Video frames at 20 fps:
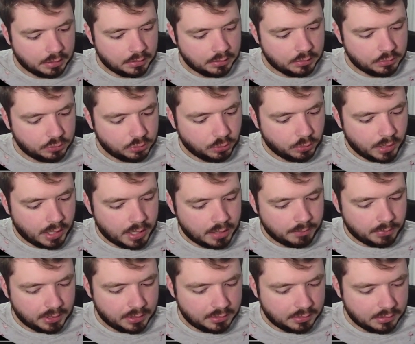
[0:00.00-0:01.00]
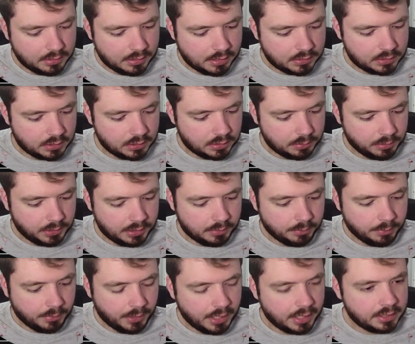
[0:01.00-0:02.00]
Show IP
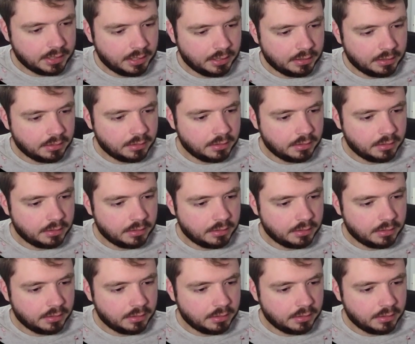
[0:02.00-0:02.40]
DHCP binding.